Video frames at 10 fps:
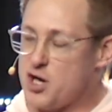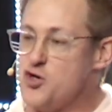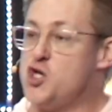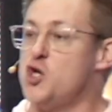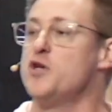a
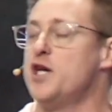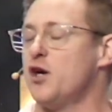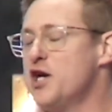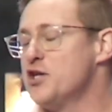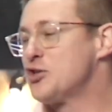new year
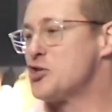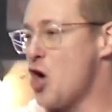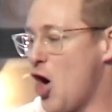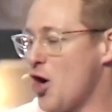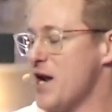is
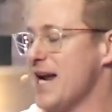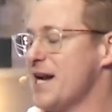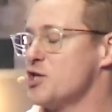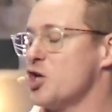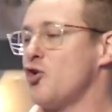starting,
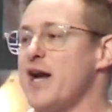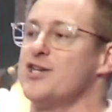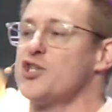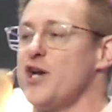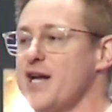and it's a great
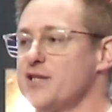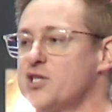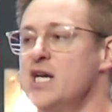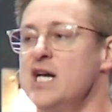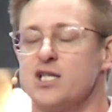
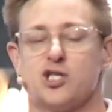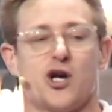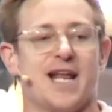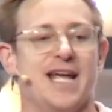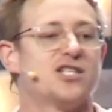chance to
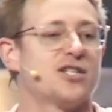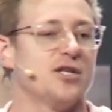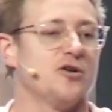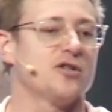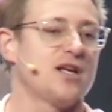try to
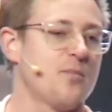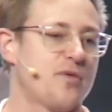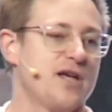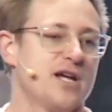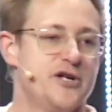instill
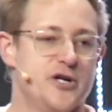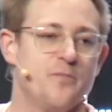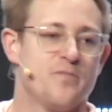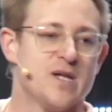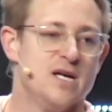something new.
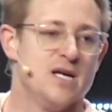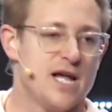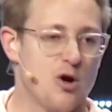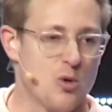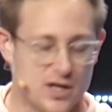You know,